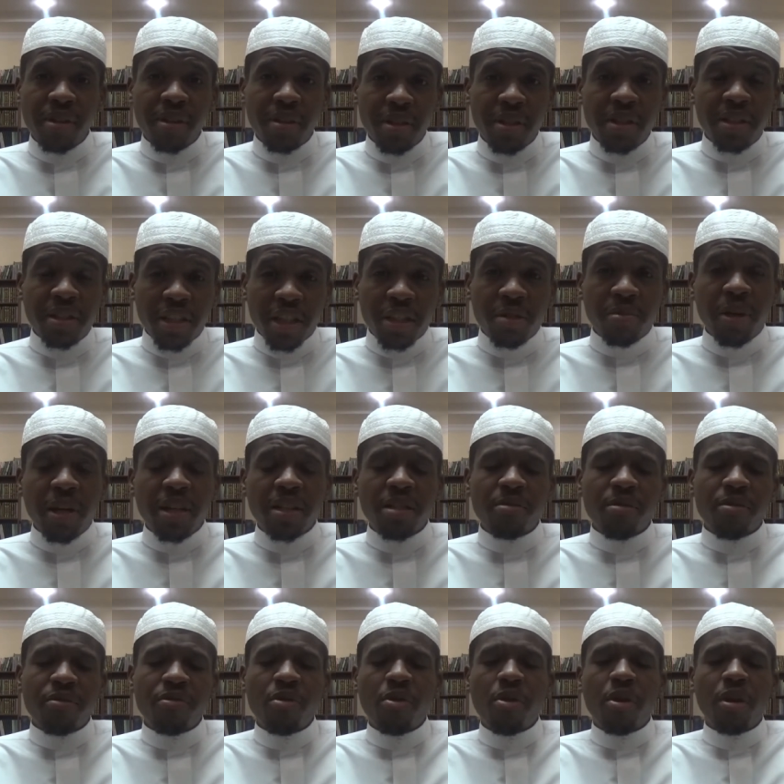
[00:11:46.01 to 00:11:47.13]
He's explained it
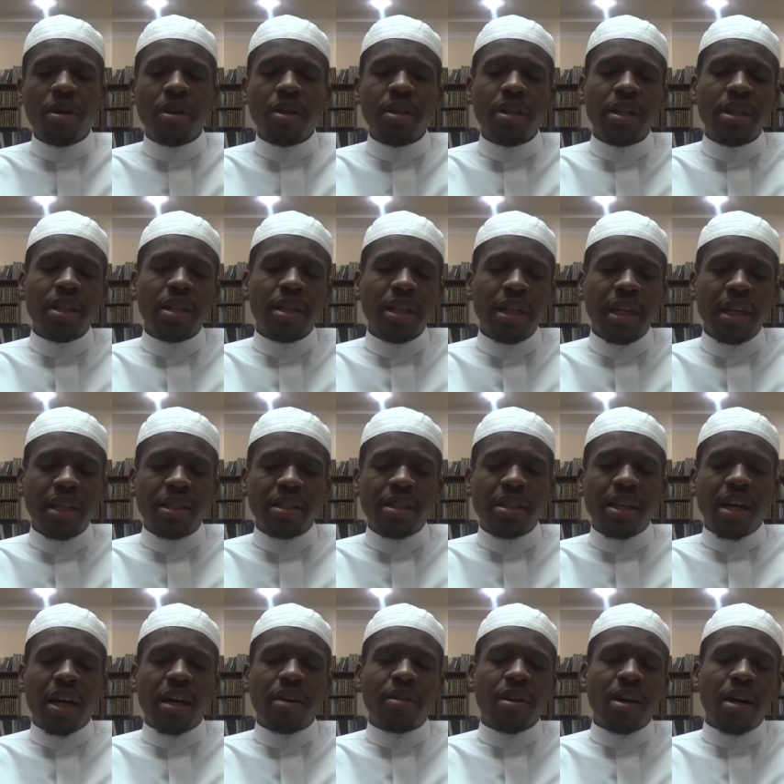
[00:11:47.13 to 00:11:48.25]
before. And the
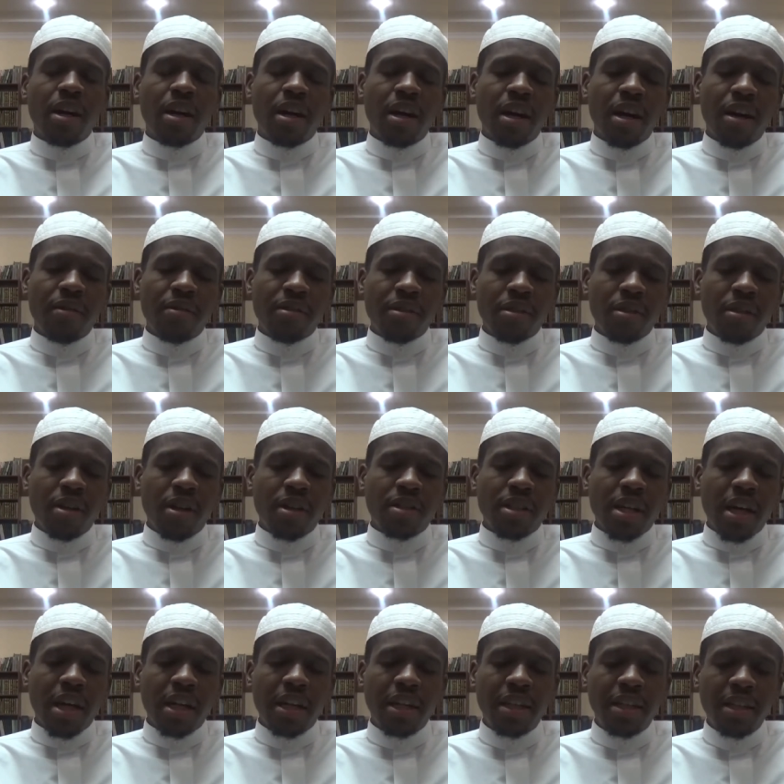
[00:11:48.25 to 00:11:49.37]
Sheikh uh, Hafidullah
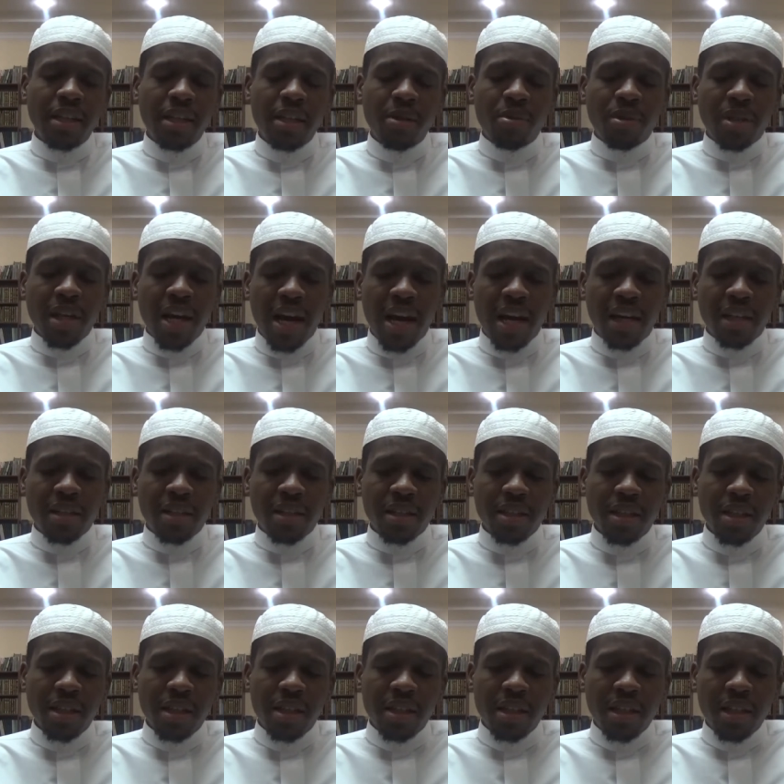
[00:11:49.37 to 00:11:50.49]
Ta'ala, he, he was asked,
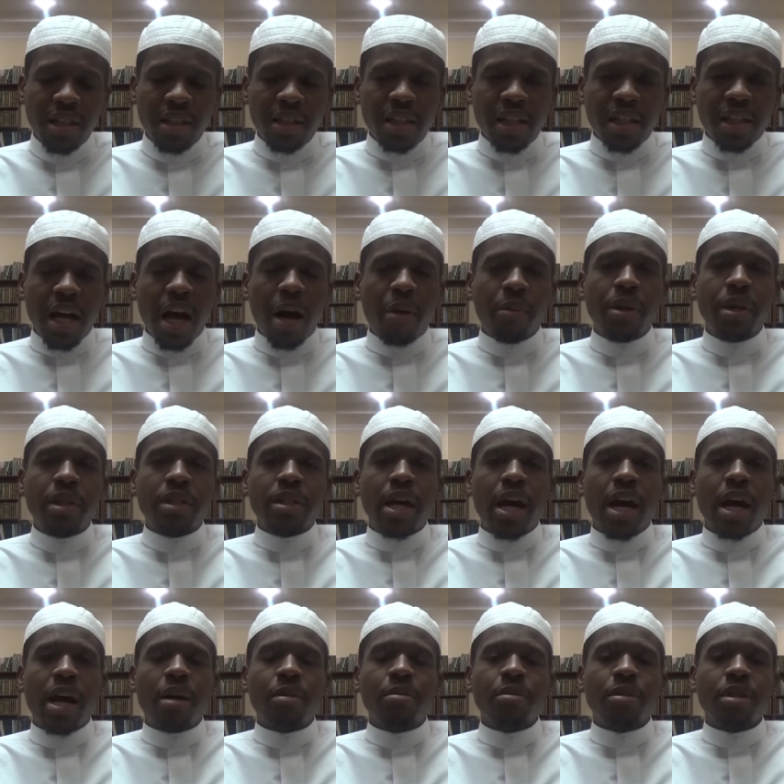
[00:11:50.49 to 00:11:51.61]
he says, How many
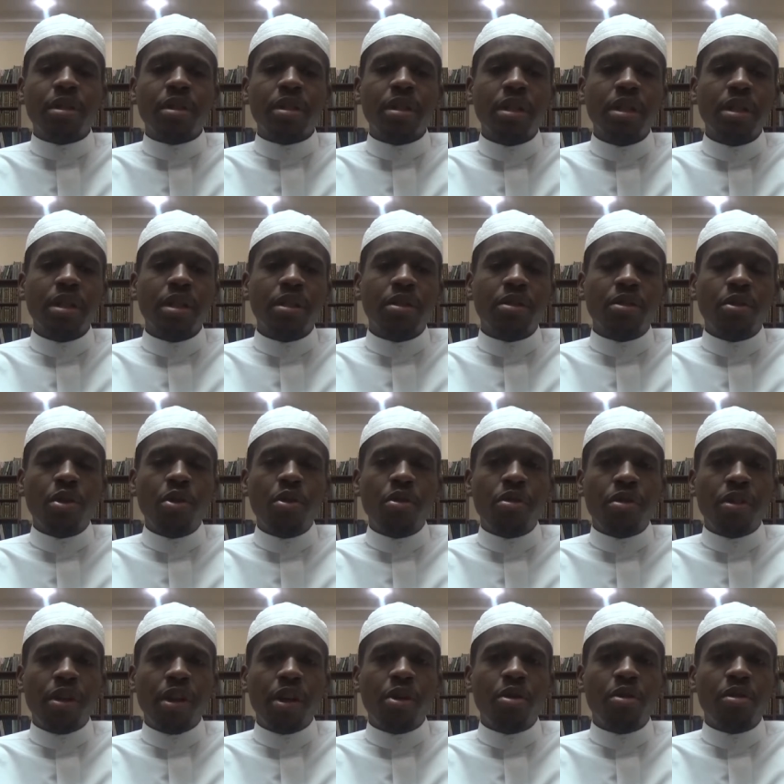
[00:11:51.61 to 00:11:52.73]
times do you
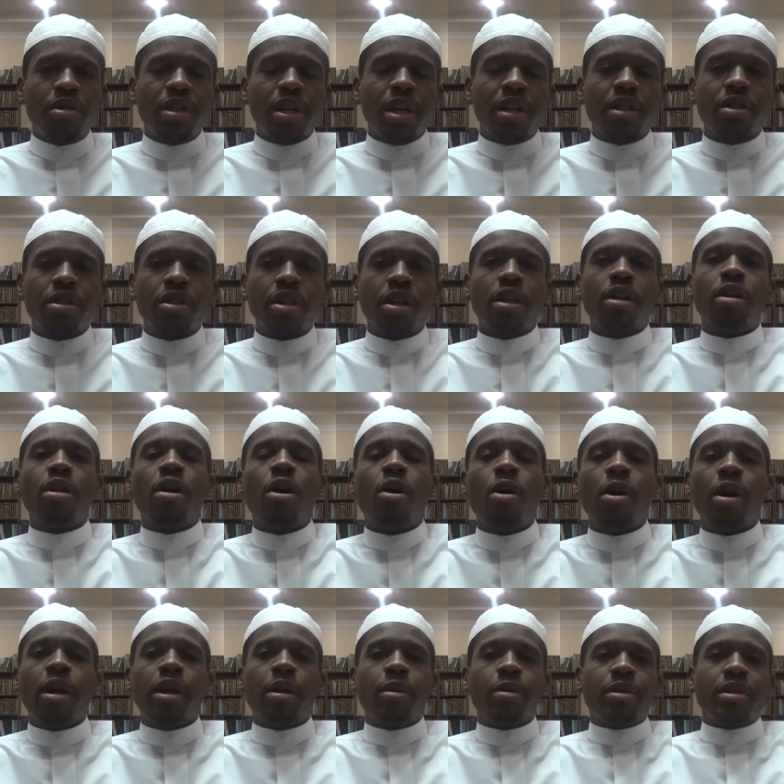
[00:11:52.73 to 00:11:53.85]
think you said Sallallahu
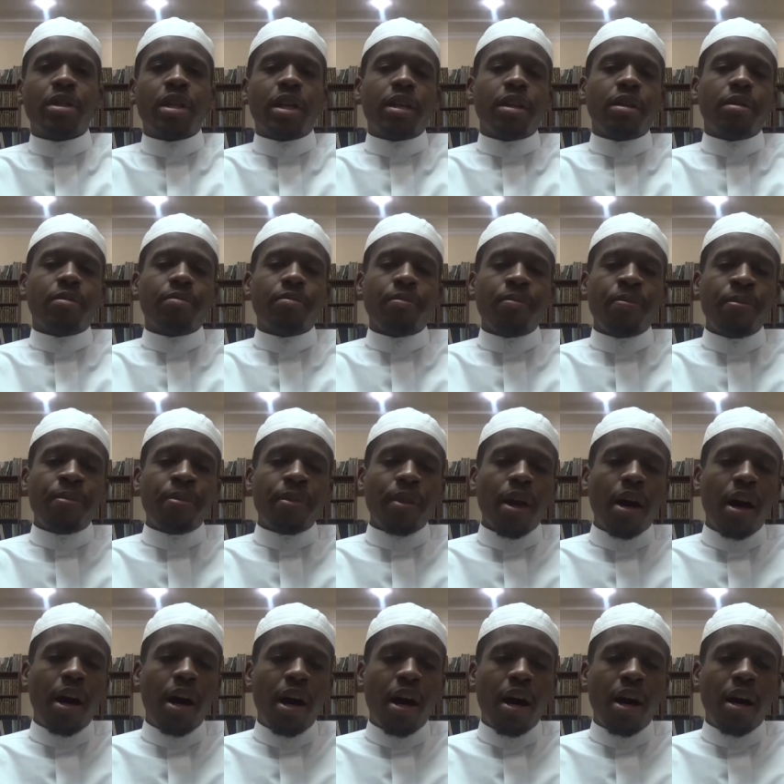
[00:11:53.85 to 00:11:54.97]
Alaihi Wasallam?
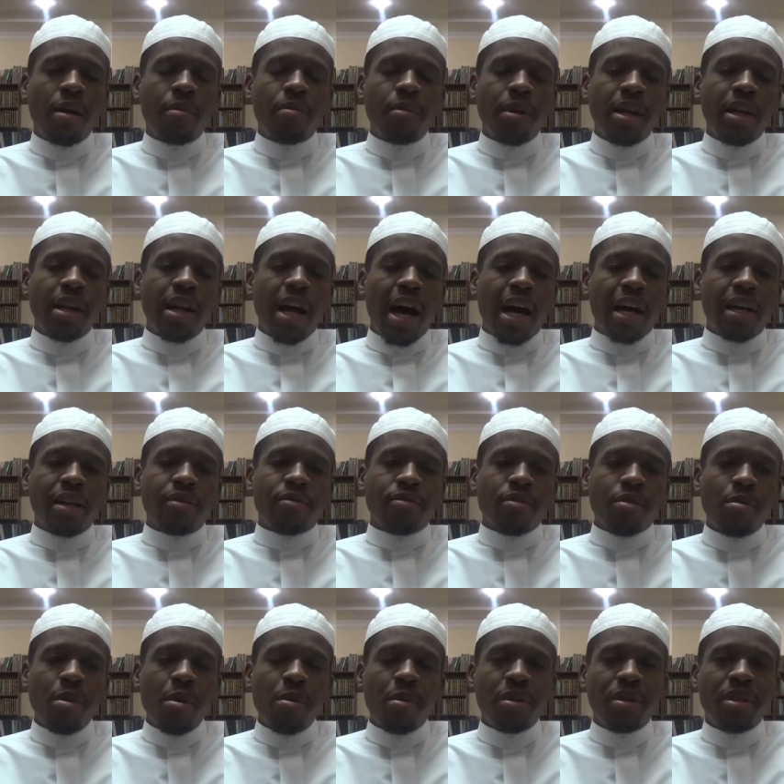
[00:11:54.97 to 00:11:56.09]
Um, and I
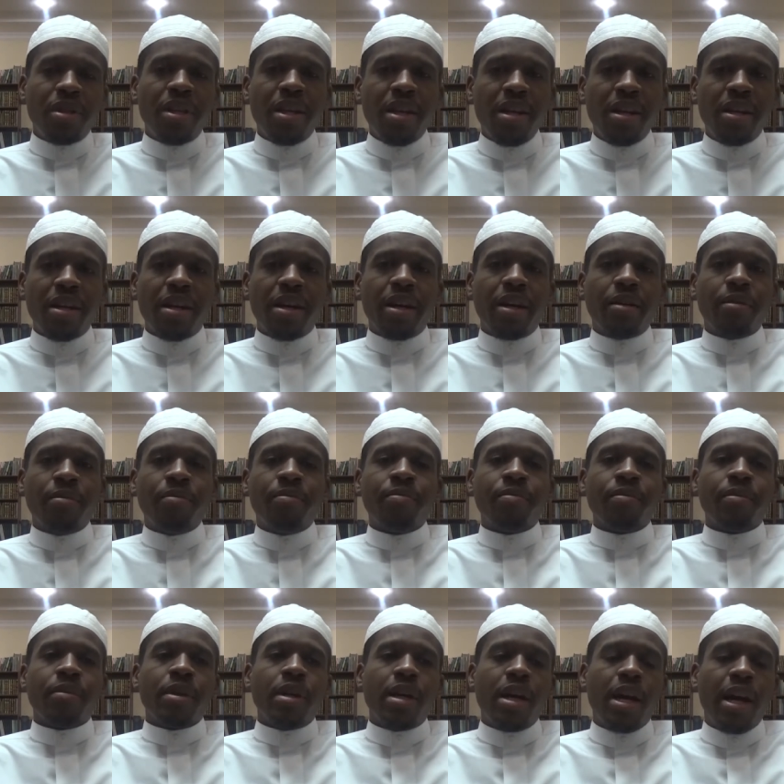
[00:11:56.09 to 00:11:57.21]
remember sitting there
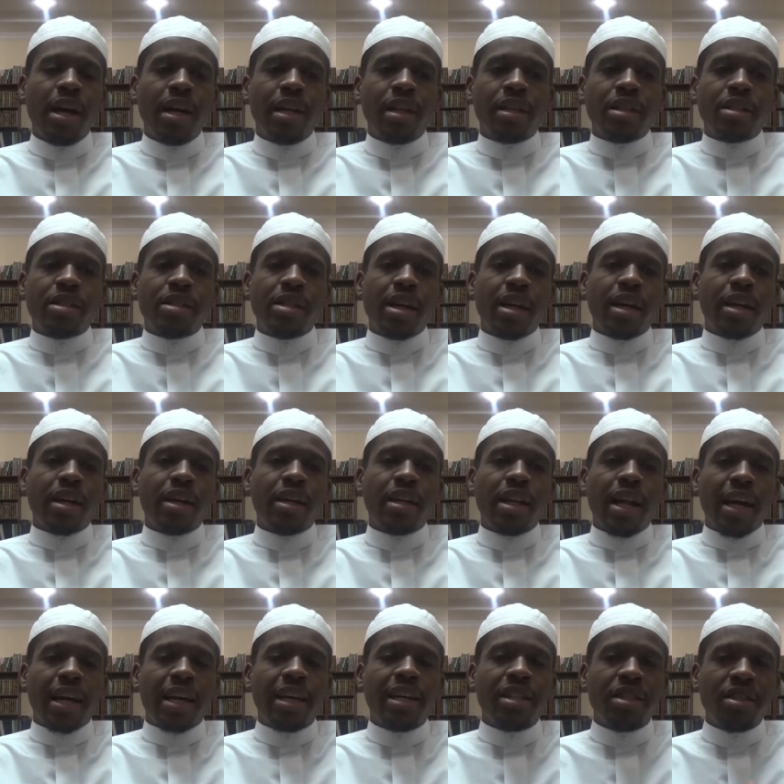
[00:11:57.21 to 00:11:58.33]
and the sheikh he
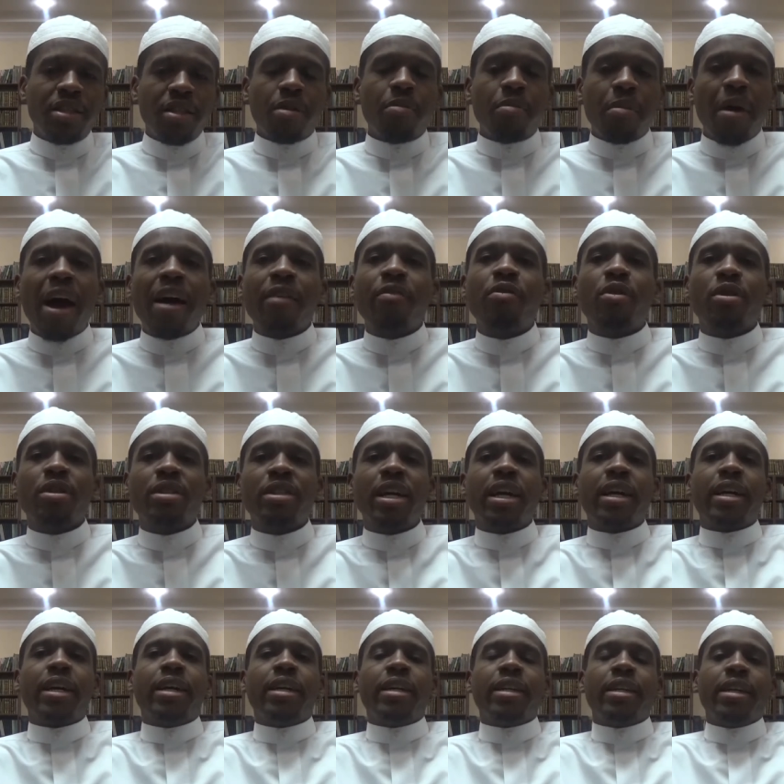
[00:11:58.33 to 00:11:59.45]
like he stood back for a
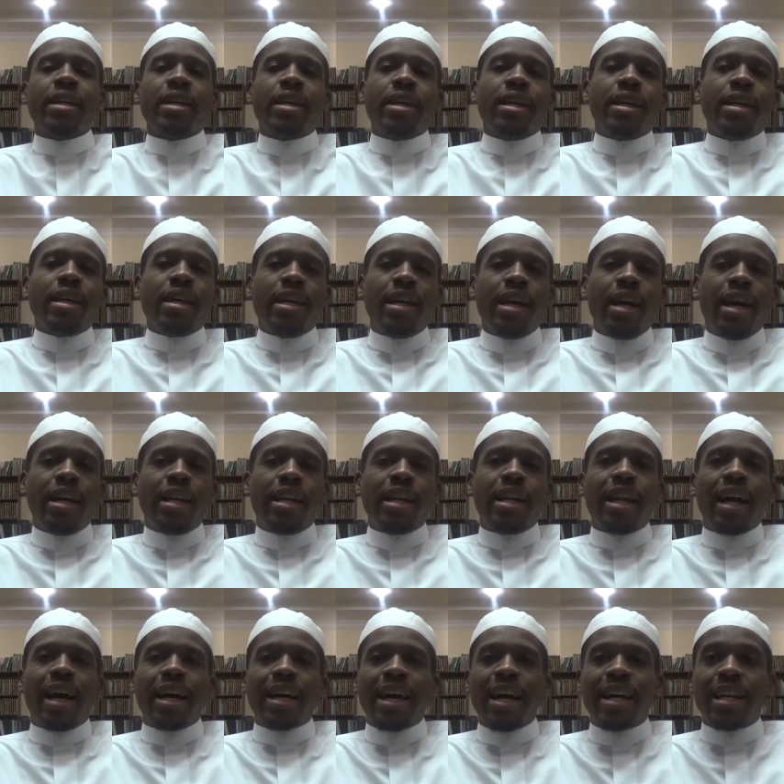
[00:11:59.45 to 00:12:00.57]
second and he
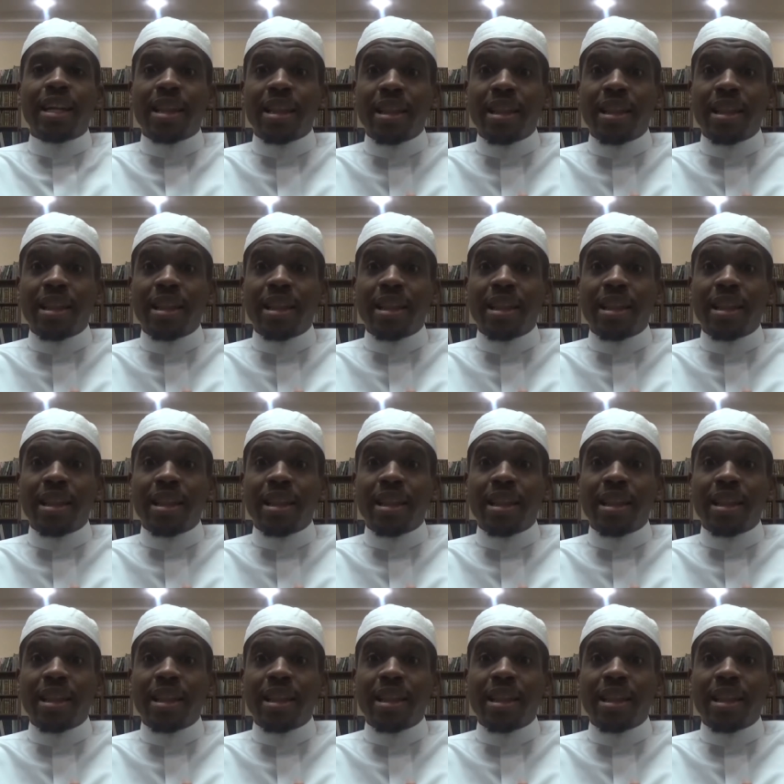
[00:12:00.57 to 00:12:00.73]
like had to